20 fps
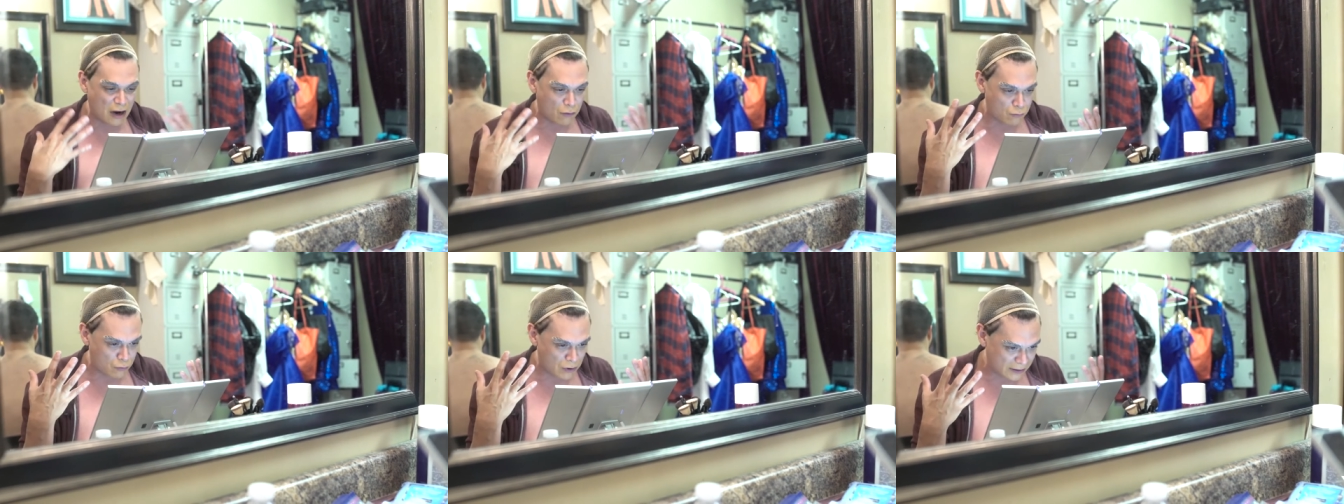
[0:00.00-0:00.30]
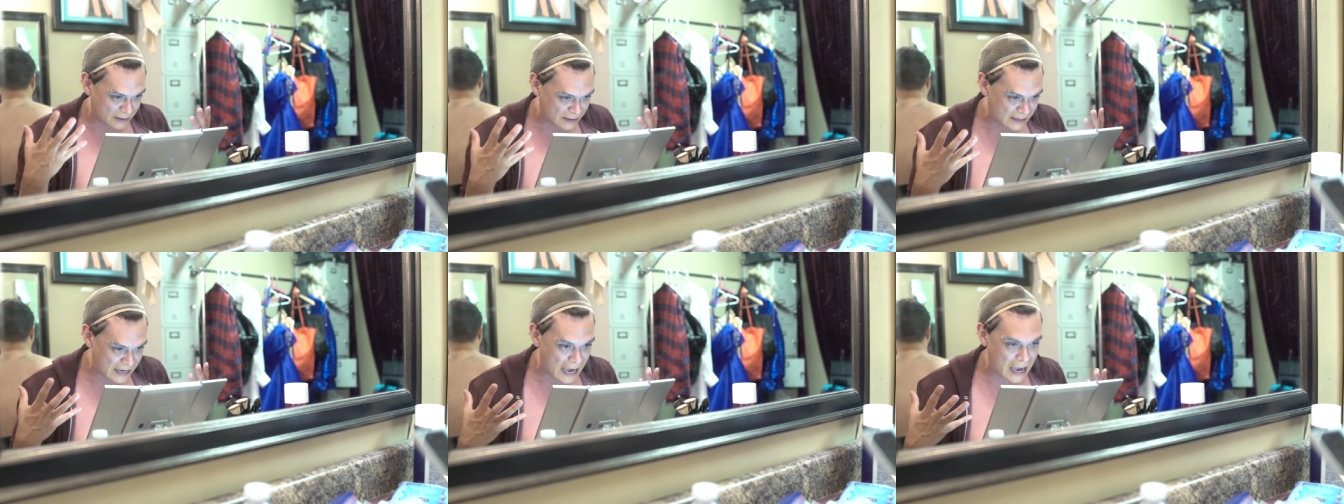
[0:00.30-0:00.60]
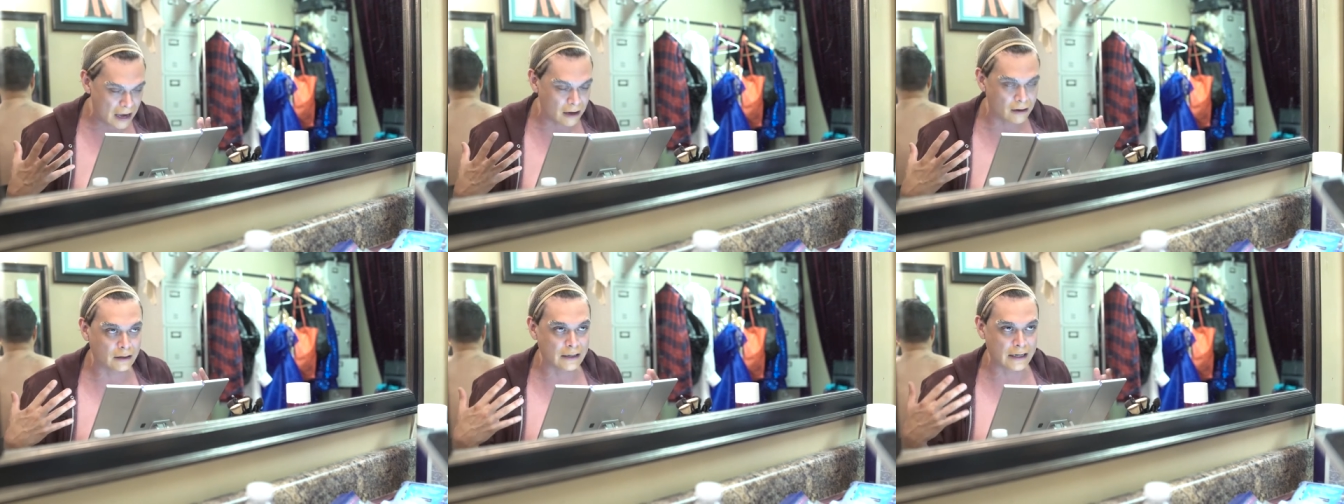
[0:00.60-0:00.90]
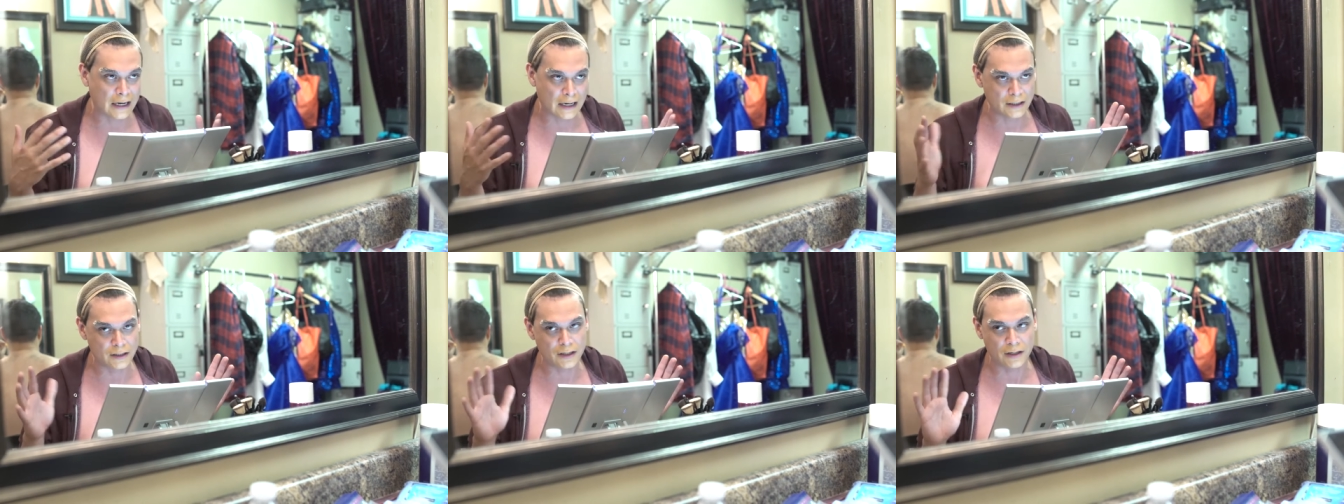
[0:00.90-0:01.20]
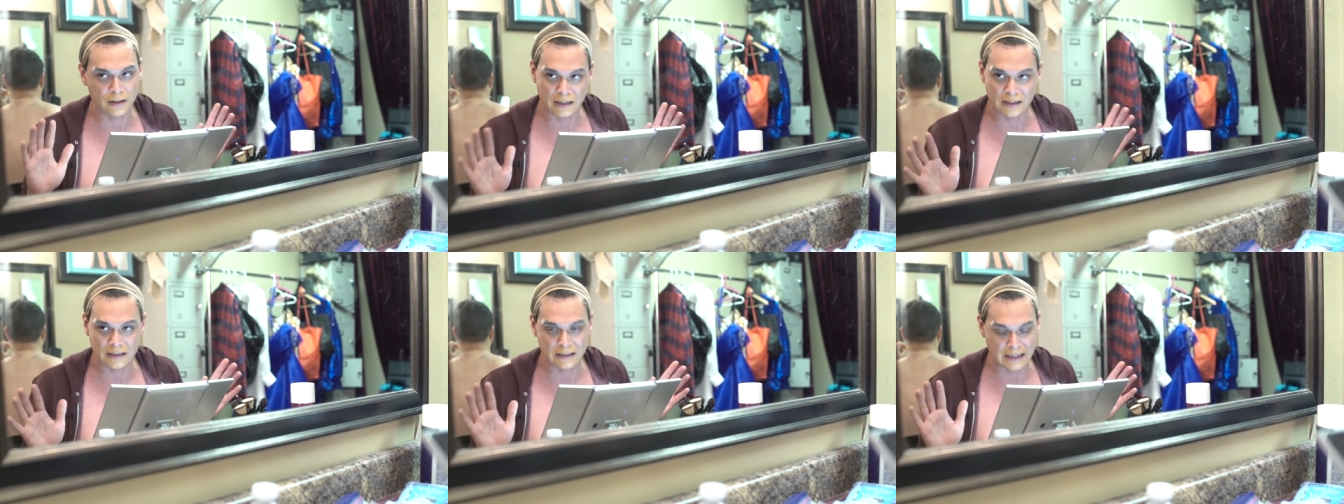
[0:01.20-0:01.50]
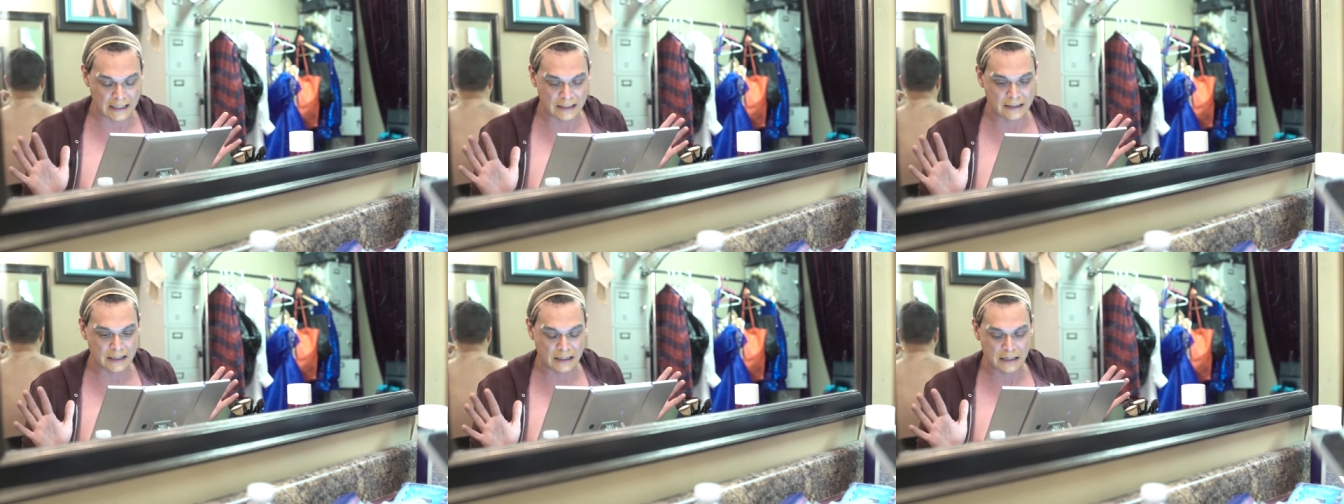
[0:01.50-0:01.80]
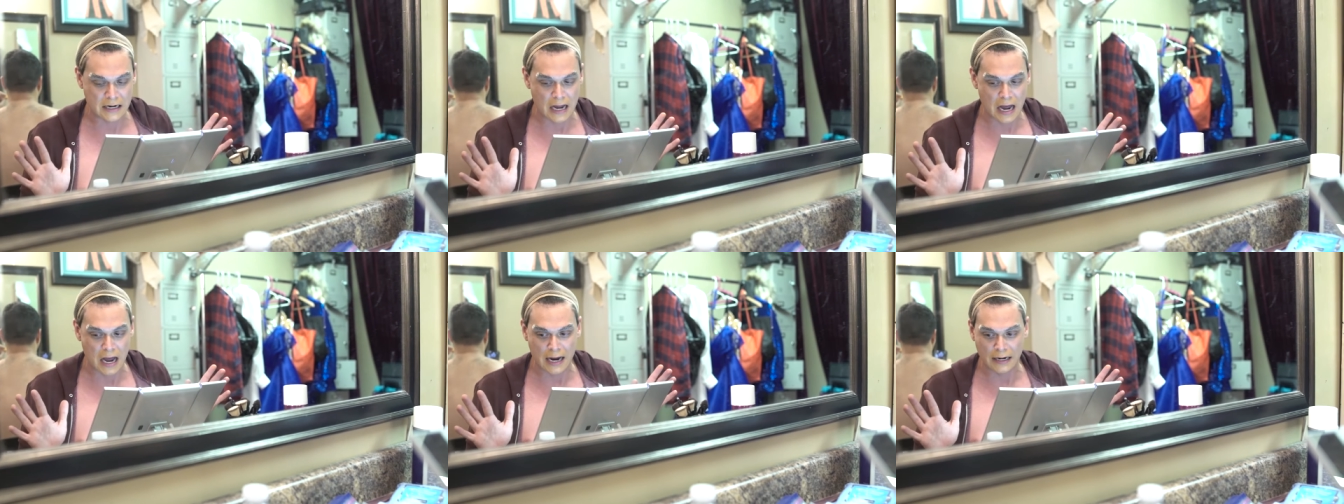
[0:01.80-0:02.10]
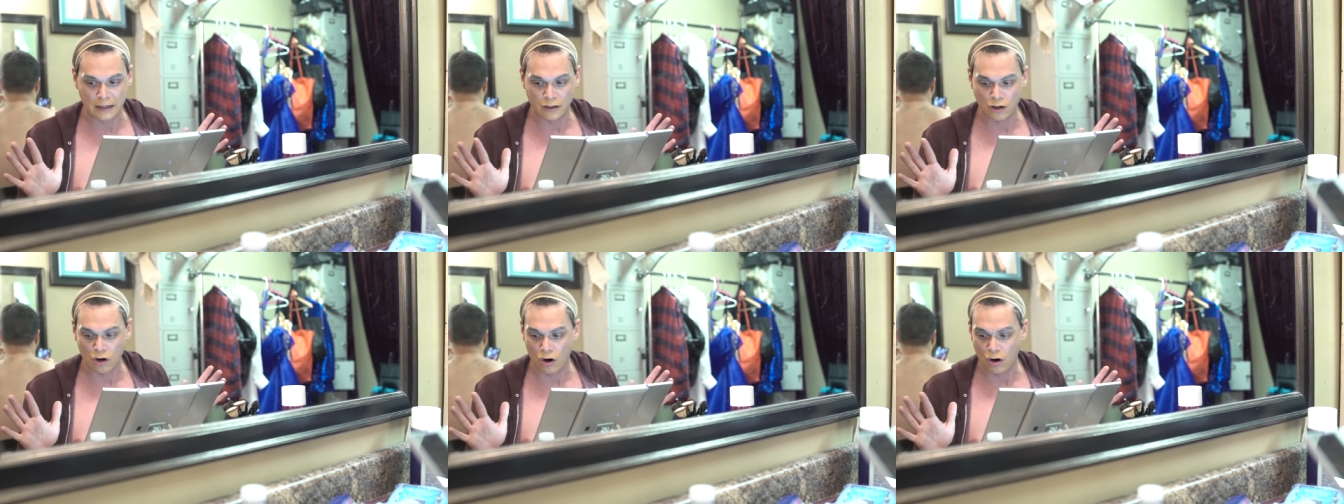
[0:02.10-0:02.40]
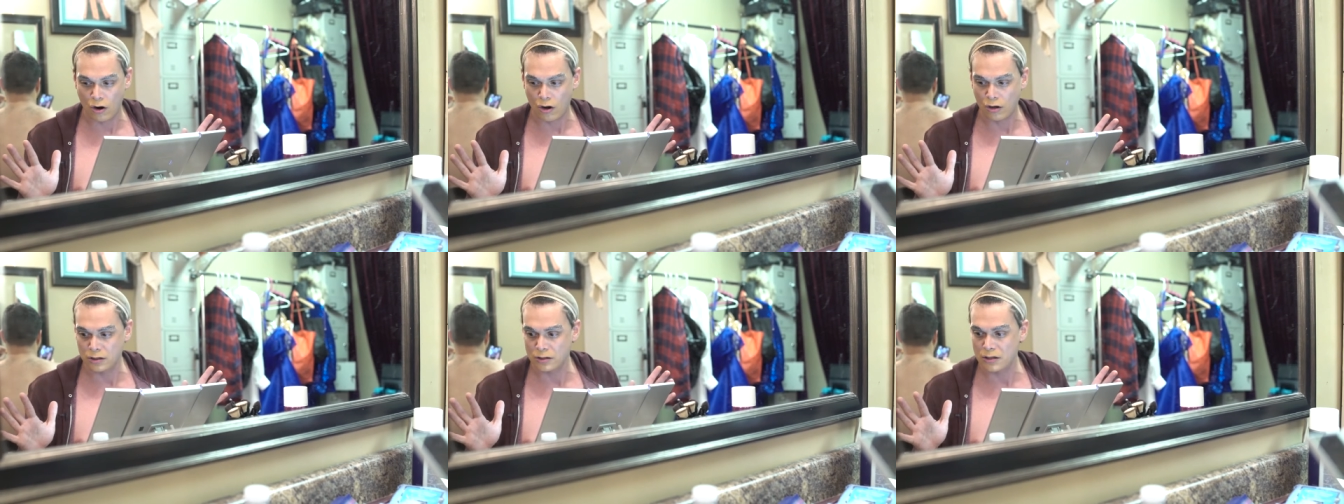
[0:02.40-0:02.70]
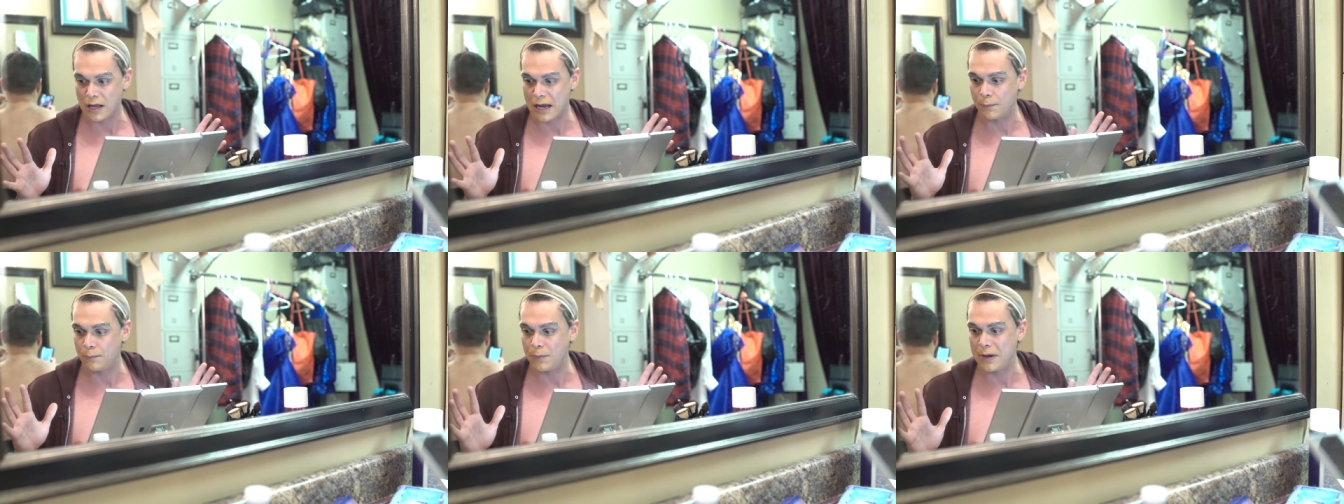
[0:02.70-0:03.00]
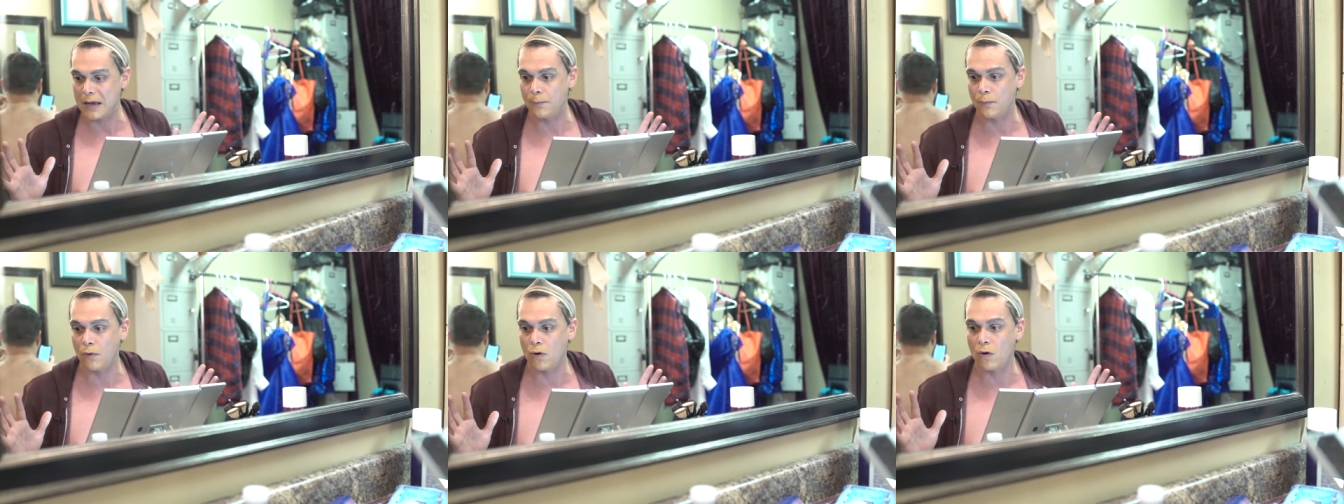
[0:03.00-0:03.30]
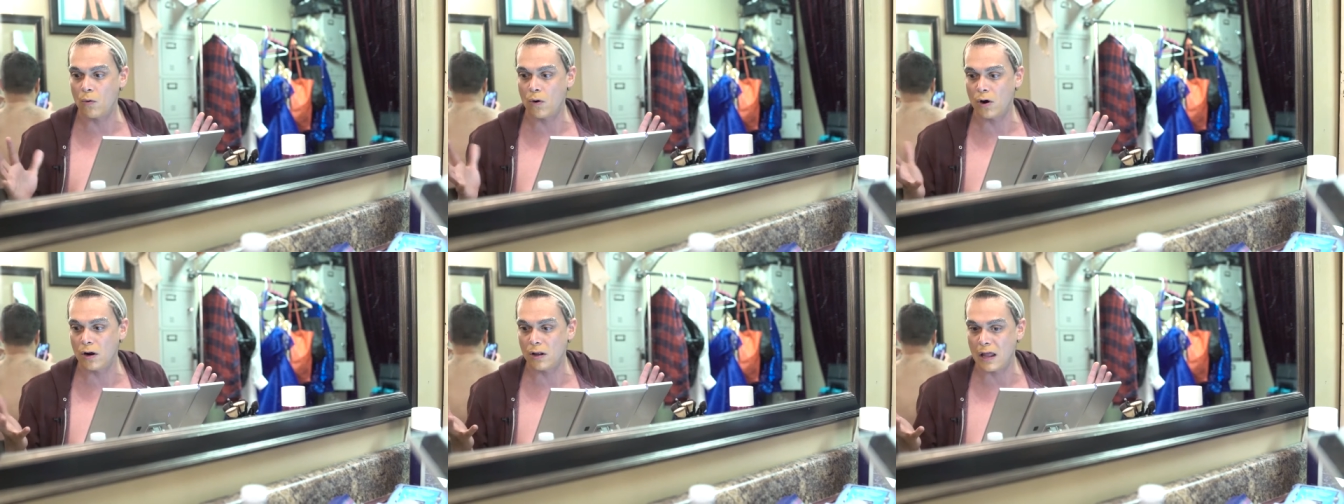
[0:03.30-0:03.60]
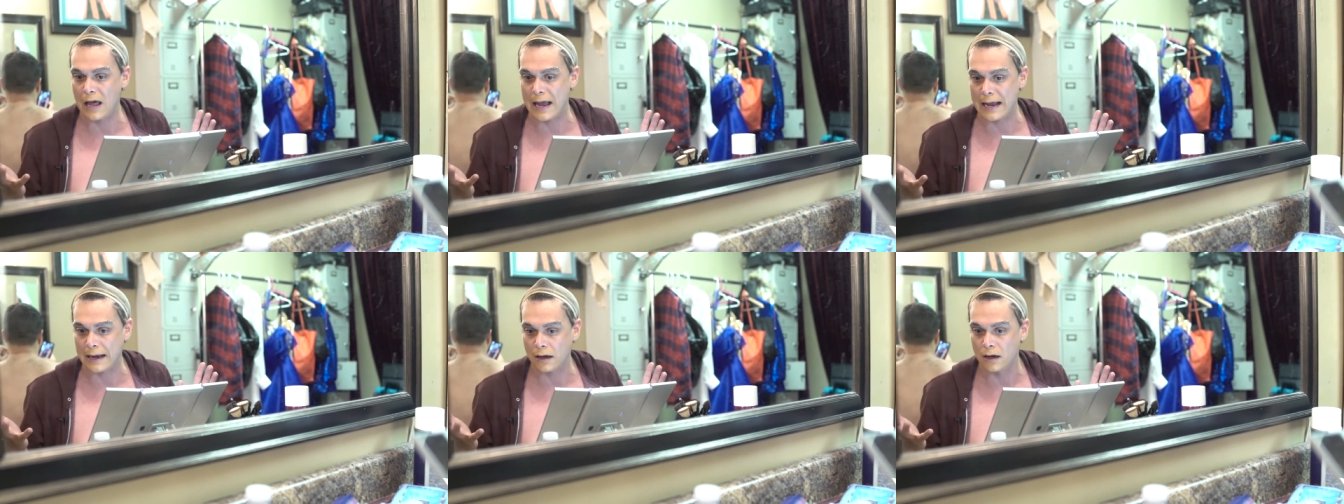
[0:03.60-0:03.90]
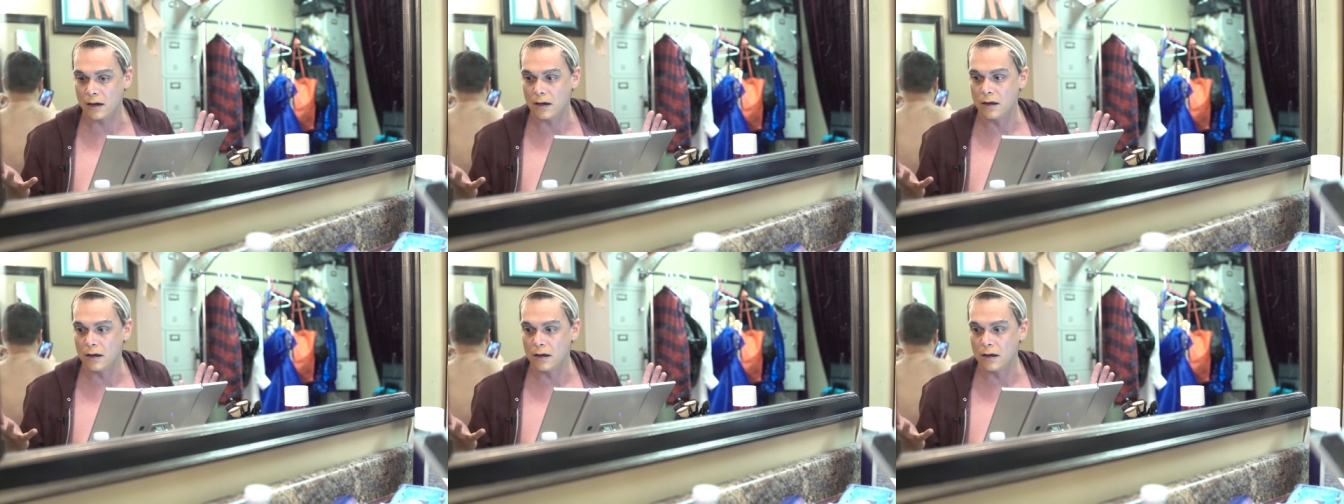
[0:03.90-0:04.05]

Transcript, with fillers: a regalia to the season nine girls. Like, people were like,